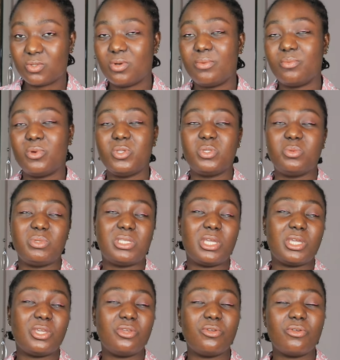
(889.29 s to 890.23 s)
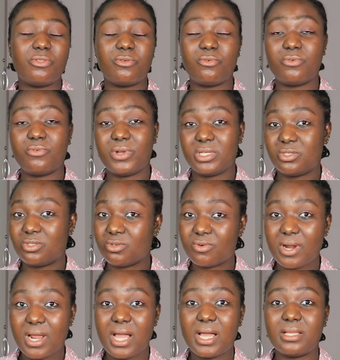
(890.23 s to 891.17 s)
So I'm going to be taking you through
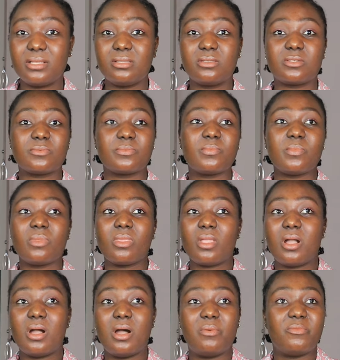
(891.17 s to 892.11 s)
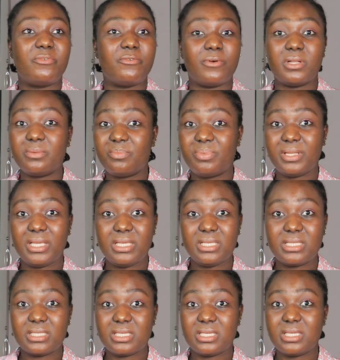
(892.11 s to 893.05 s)
restaurants, fun
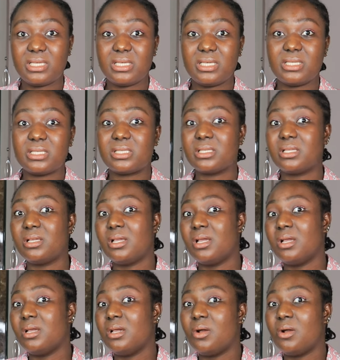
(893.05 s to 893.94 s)
places,